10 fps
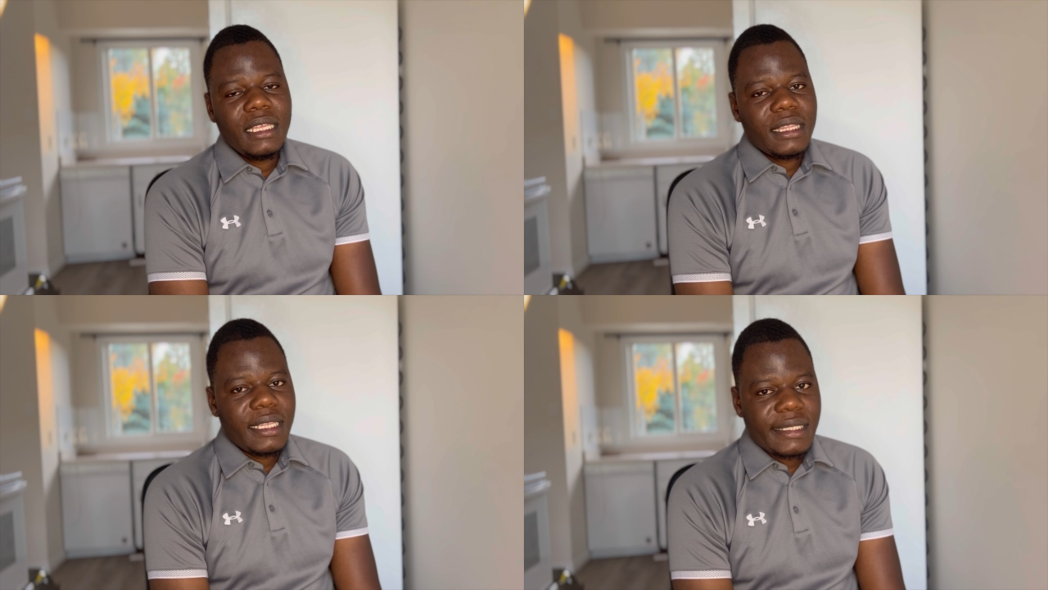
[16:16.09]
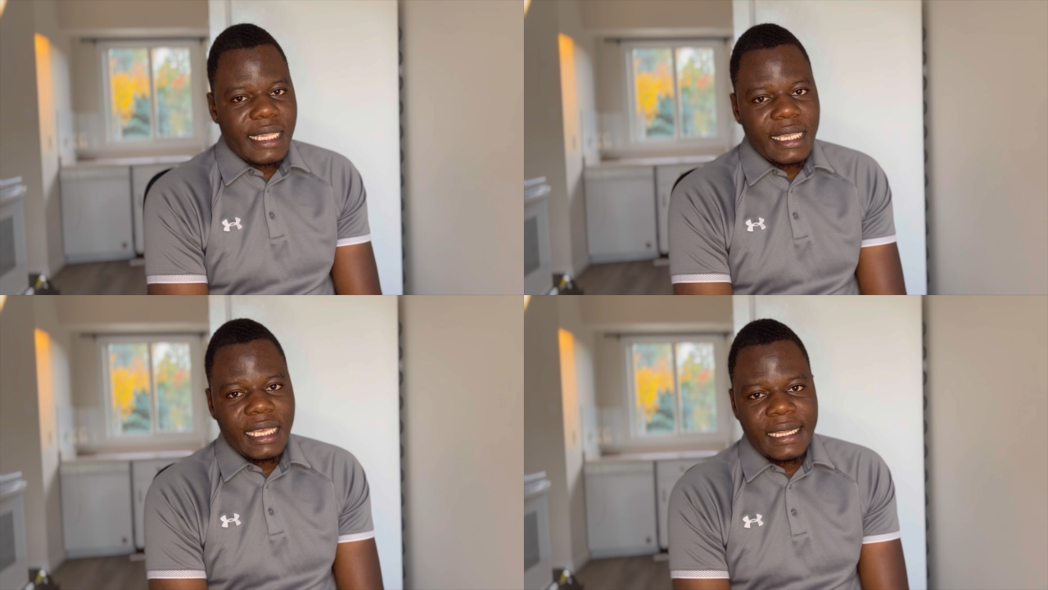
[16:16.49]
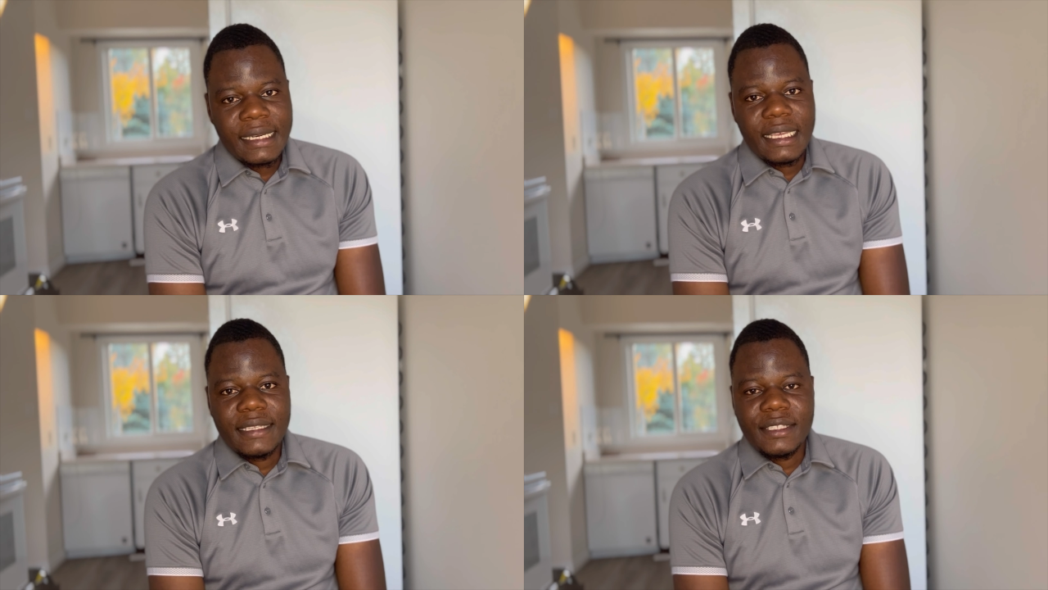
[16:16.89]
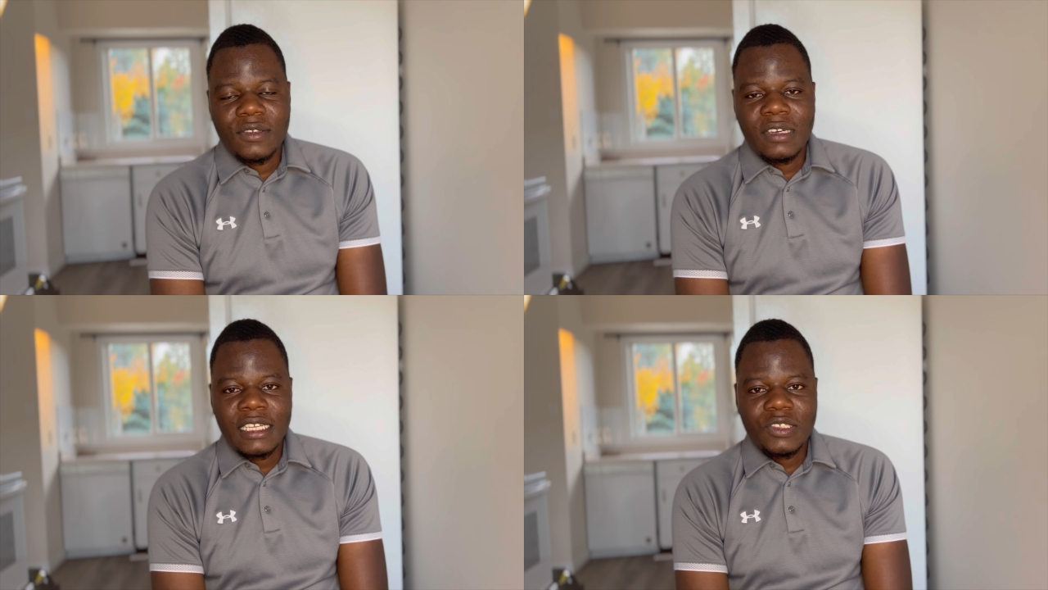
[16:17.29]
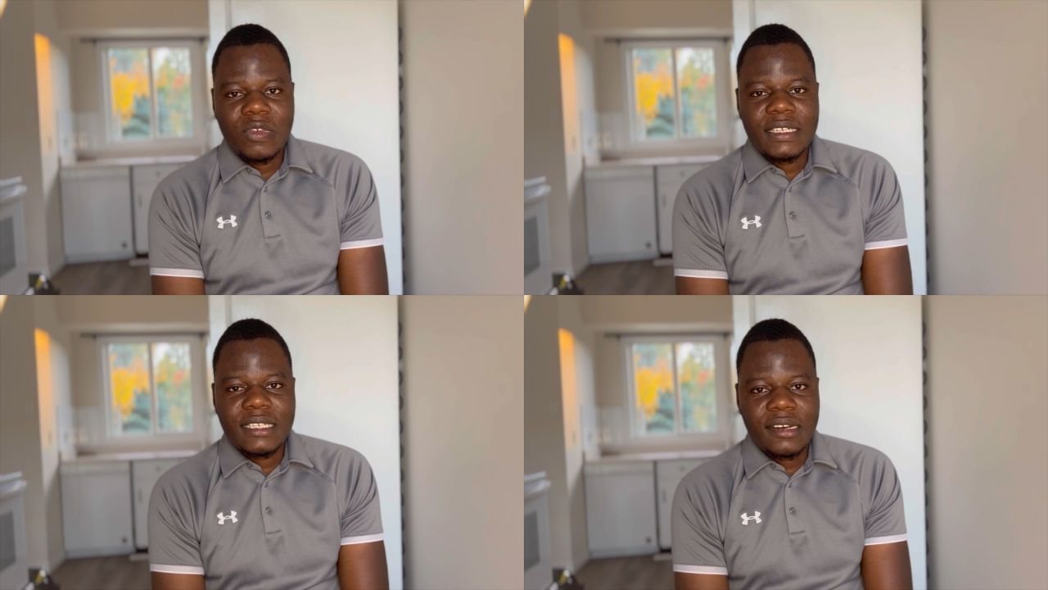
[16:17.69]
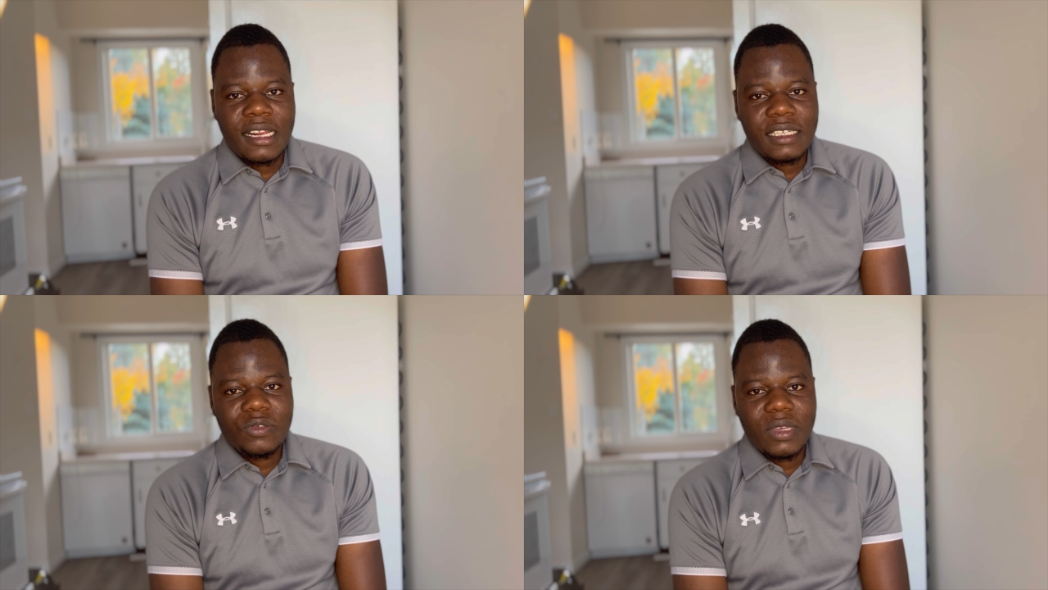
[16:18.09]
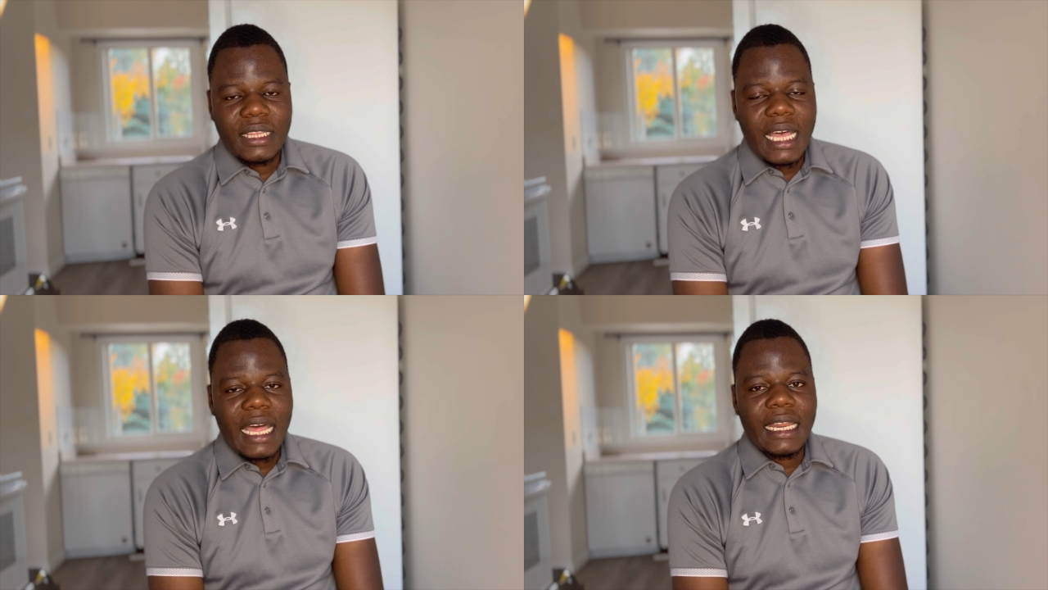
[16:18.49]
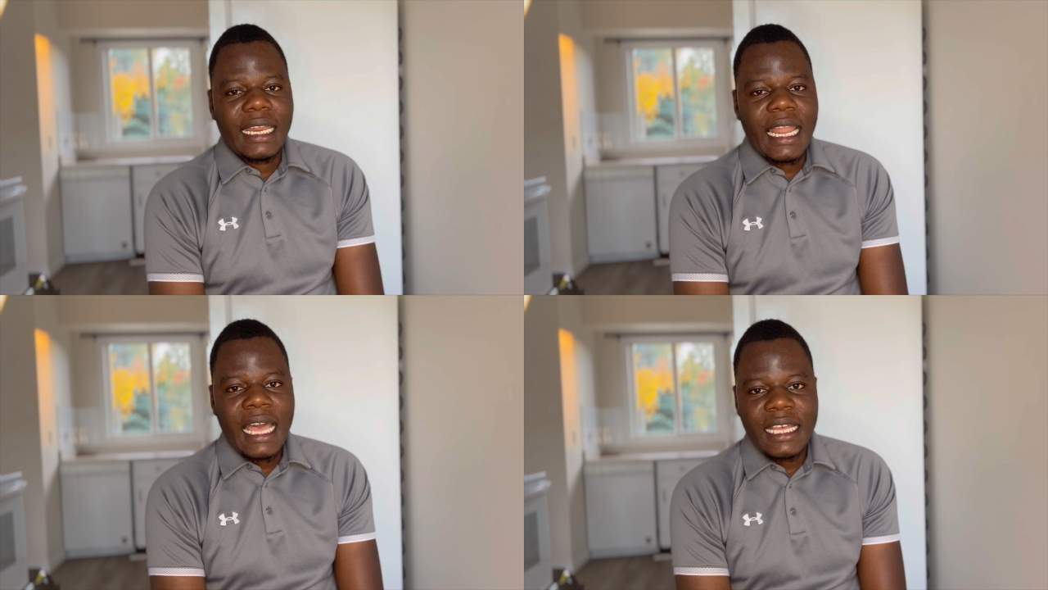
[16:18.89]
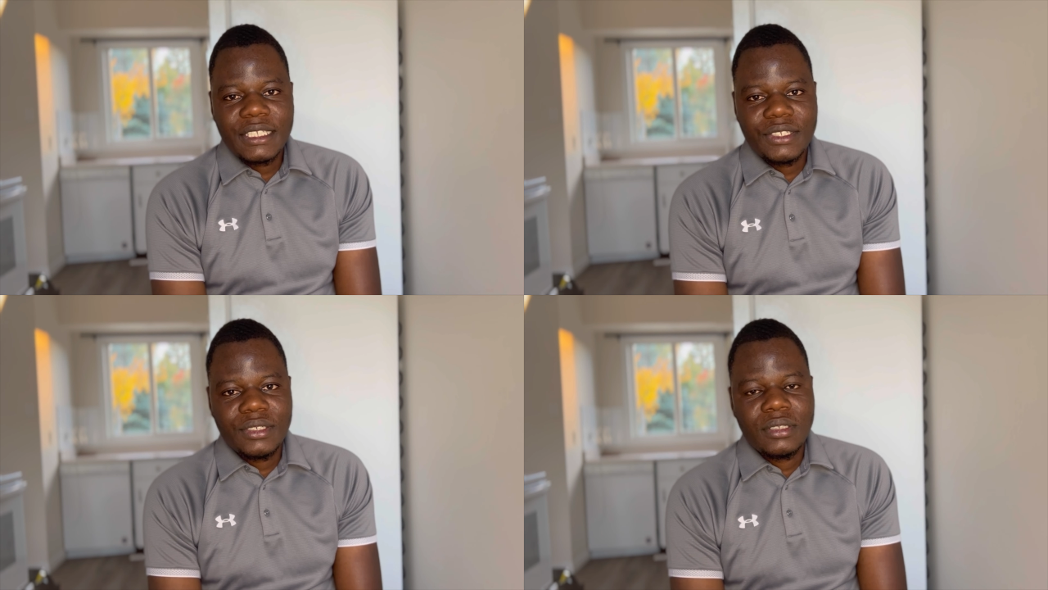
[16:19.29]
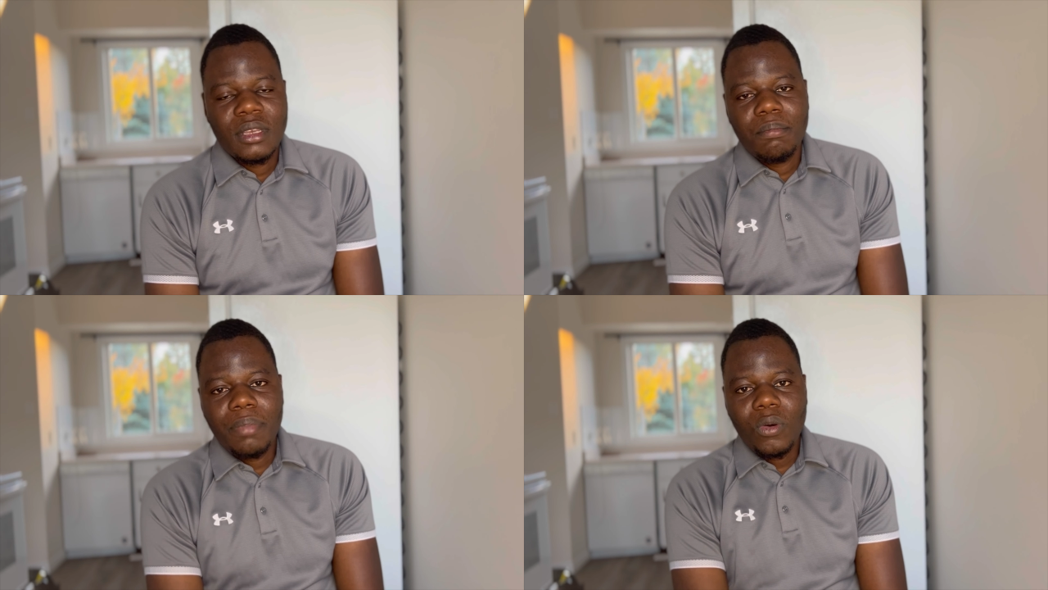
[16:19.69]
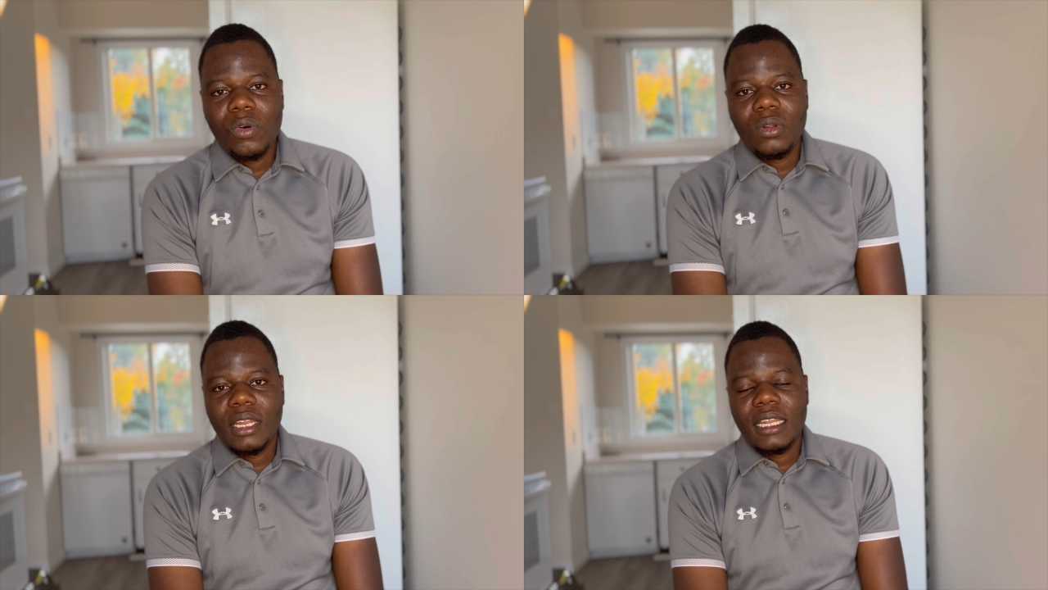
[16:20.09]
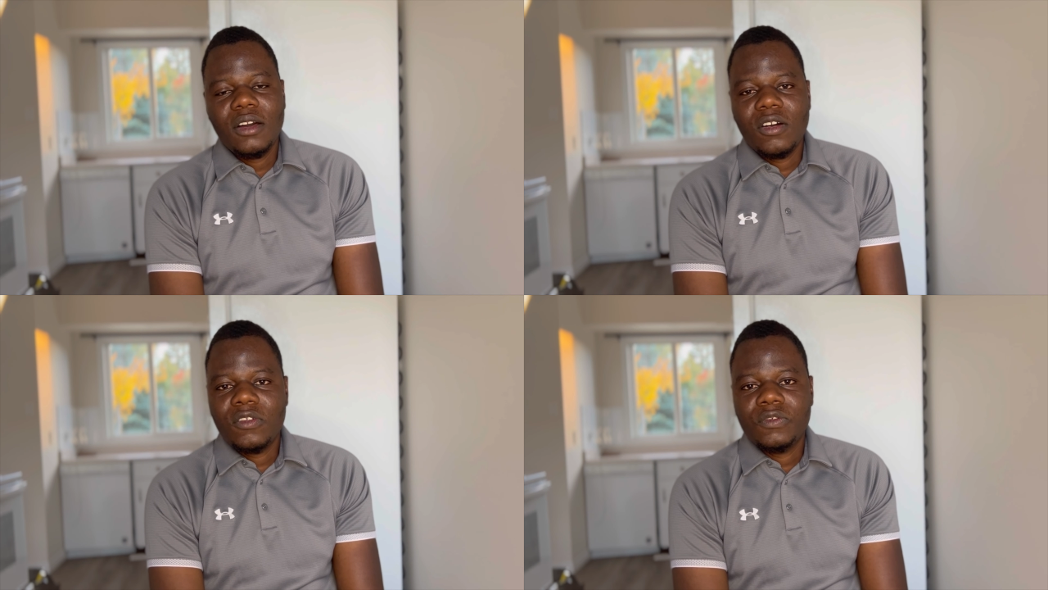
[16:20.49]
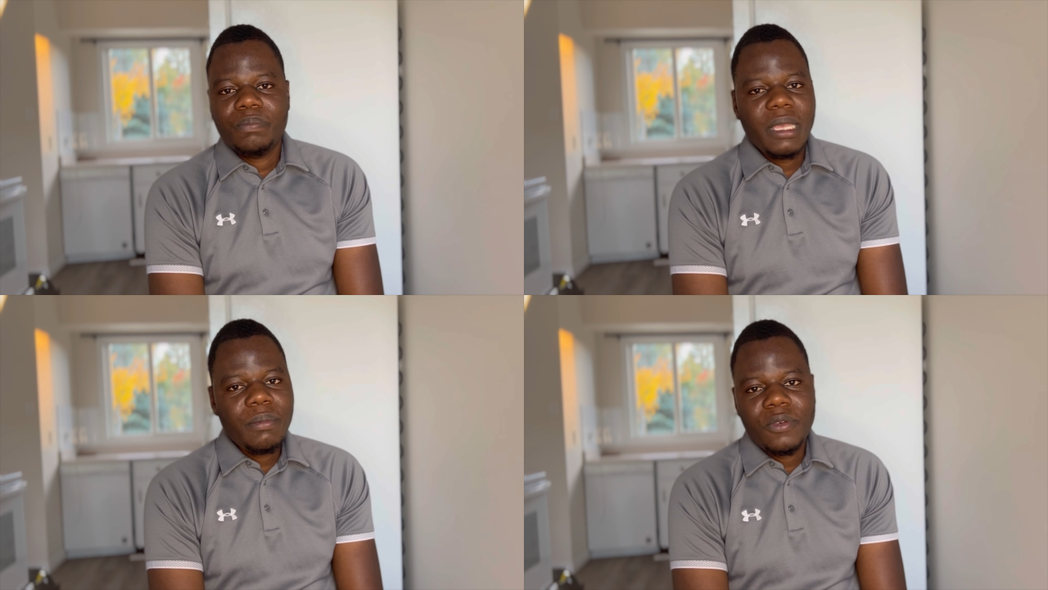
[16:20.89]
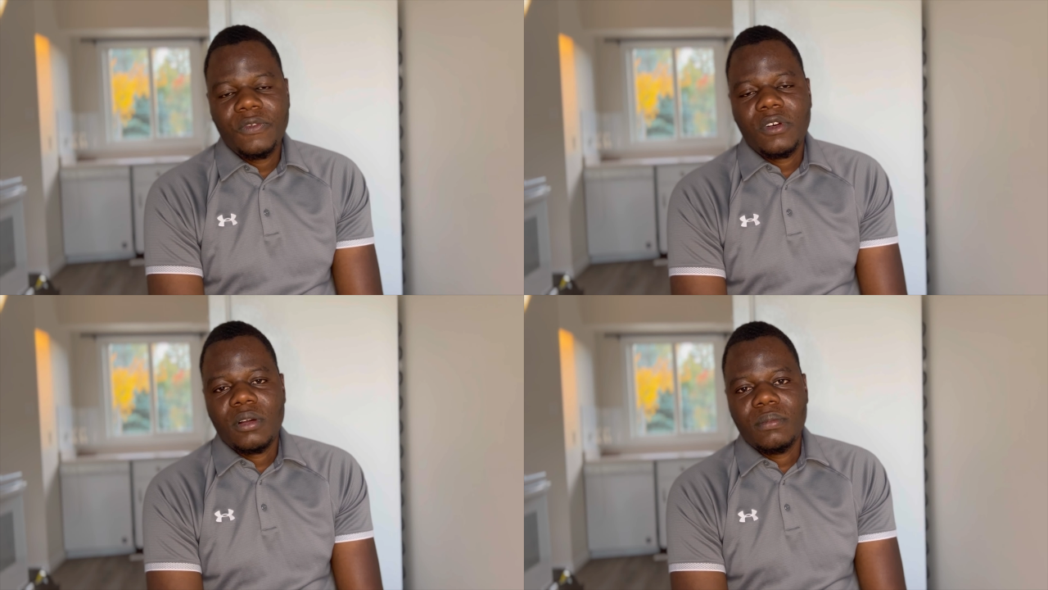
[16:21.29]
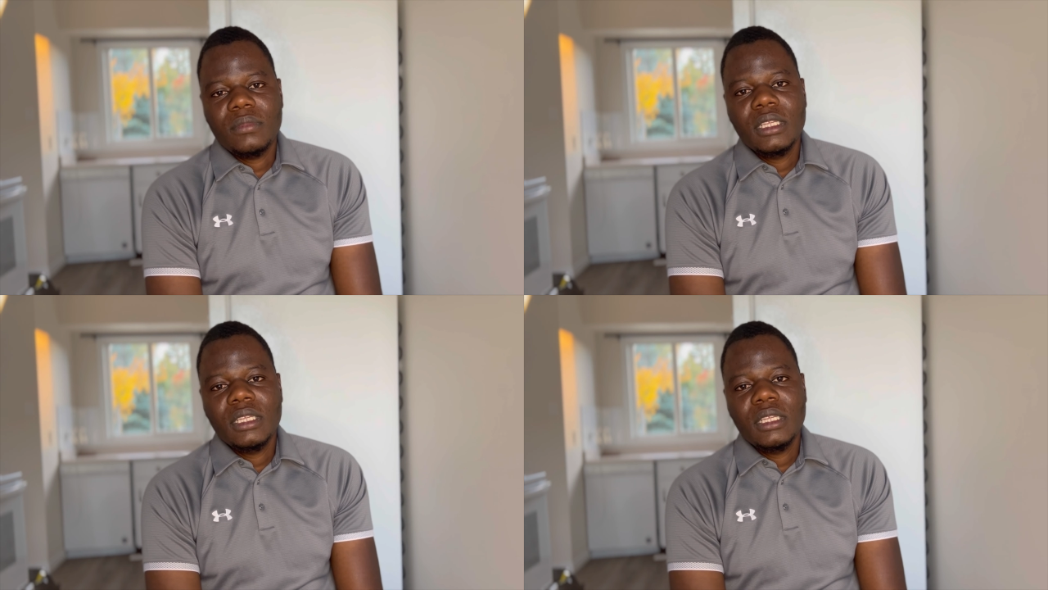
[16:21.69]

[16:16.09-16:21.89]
The second is you get to interact with a large pool of people from